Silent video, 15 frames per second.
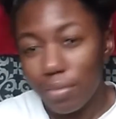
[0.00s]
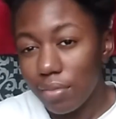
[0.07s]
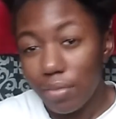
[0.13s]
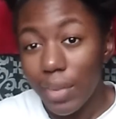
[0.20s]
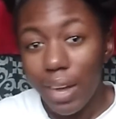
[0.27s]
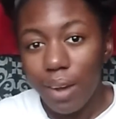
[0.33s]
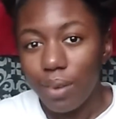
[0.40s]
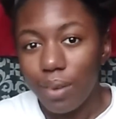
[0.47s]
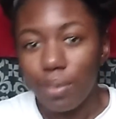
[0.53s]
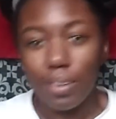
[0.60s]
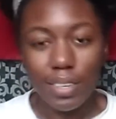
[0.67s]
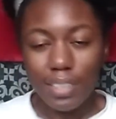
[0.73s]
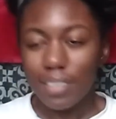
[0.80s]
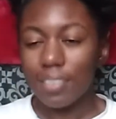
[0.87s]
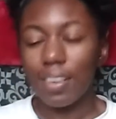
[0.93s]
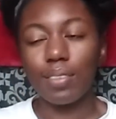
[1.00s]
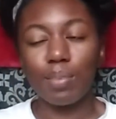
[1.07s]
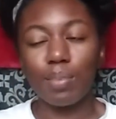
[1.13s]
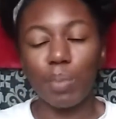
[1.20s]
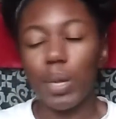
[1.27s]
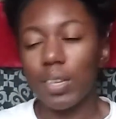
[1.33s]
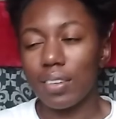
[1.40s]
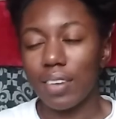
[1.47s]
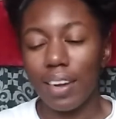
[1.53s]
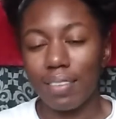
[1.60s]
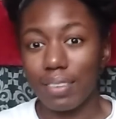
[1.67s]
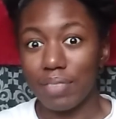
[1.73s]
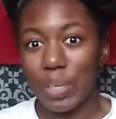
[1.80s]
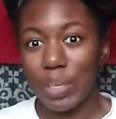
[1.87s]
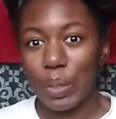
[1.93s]
No, it does not depend on how I
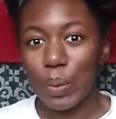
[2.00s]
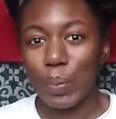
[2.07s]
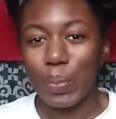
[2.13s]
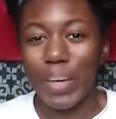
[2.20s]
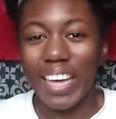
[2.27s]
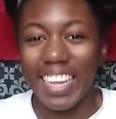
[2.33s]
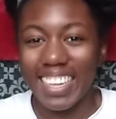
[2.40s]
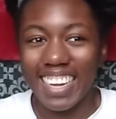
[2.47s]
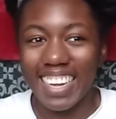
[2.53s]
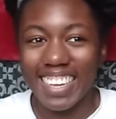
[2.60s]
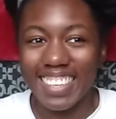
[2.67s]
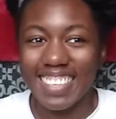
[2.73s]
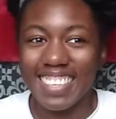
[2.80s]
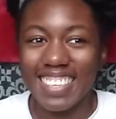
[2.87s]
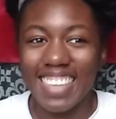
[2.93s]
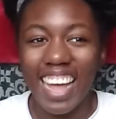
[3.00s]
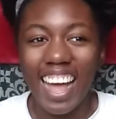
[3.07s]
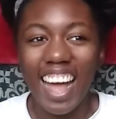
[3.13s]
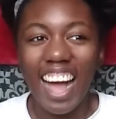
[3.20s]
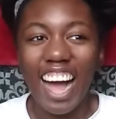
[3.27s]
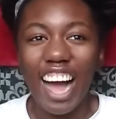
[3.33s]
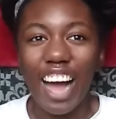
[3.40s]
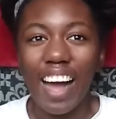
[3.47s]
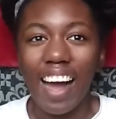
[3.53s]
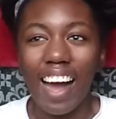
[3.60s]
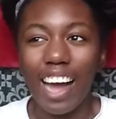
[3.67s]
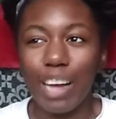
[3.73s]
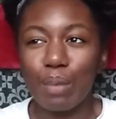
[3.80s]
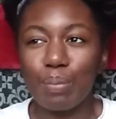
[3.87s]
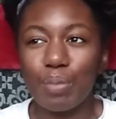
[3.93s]
feel, because
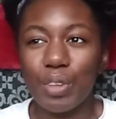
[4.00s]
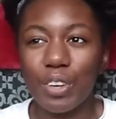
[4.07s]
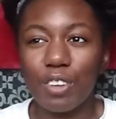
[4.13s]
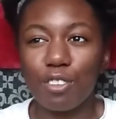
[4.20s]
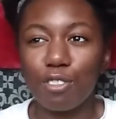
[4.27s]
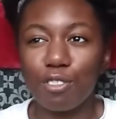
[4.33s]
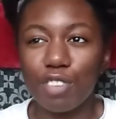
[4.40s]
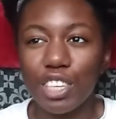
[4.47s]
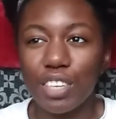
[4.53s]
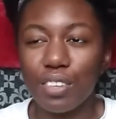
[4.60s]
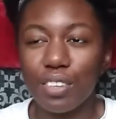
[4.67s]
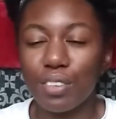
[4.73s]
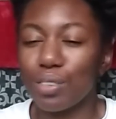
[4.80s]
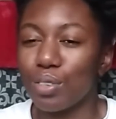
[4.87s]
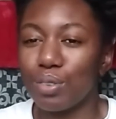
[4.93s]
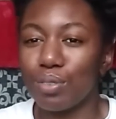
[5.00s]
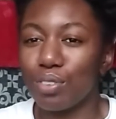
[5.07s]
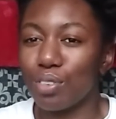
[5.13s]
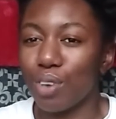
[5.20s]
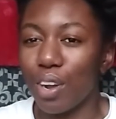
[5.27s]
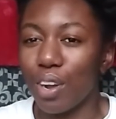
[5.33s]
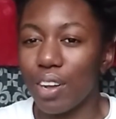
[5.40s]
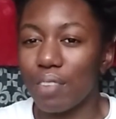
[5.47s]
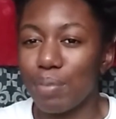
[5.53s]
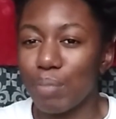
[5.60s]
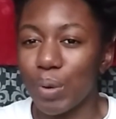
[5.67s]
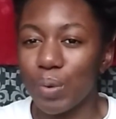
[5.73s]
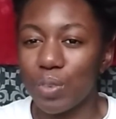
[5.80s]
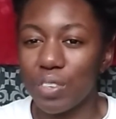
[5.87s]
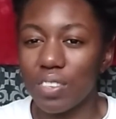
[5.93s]
I'm gonna feel too strong of
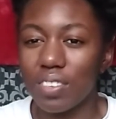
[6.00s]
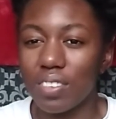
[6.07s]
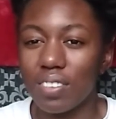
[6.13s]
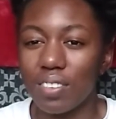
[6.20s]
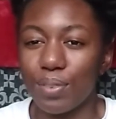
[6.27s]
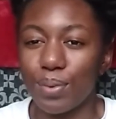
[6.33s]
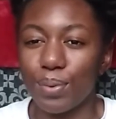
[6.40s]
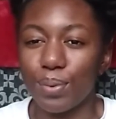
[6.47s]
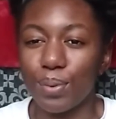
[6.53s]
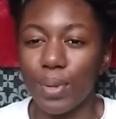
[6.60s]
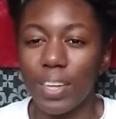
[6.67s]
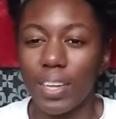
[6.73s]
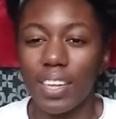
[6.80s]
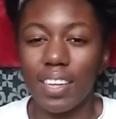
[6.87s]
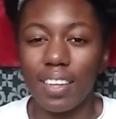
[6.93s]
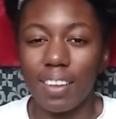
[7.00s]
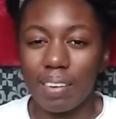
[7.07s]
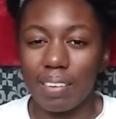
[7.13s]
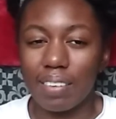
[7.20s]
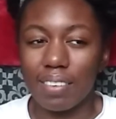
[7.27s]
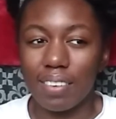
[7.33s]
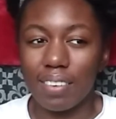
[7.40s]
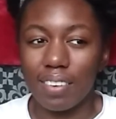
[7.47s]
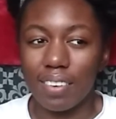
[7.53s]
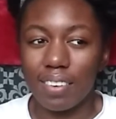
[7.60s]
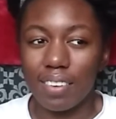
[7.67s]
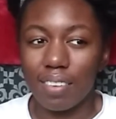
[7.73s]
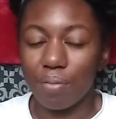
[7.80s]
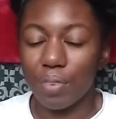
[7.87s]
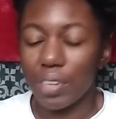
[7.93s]
emotions to
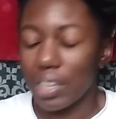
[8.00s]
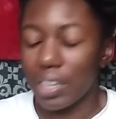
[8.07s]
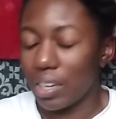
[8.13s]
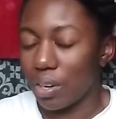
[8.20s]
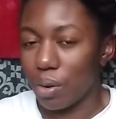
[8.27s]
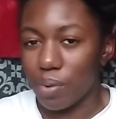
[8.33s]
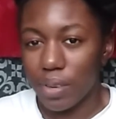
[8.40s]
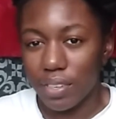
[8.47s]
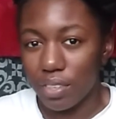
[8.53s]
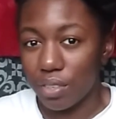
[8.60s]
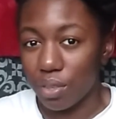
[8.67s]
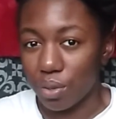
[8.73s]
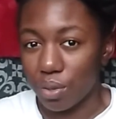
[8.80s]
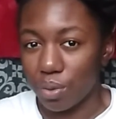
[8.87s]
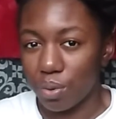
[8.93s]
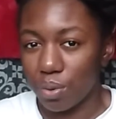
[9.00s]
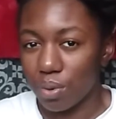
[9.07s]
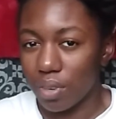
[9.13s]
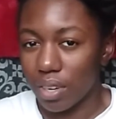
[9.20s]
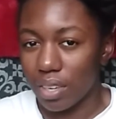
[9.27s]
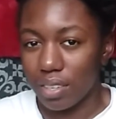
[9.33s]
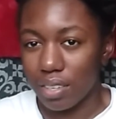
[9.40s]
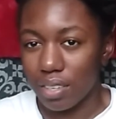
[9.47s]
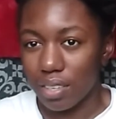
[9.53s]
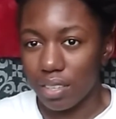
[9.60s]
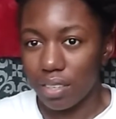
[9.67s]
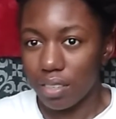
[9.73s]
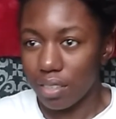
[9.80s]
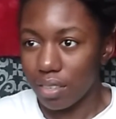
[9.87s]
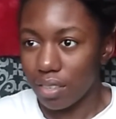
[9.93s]
really know what to do
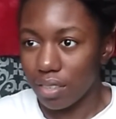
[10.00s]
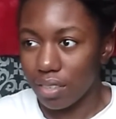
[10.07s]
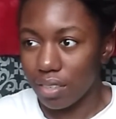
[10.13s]
until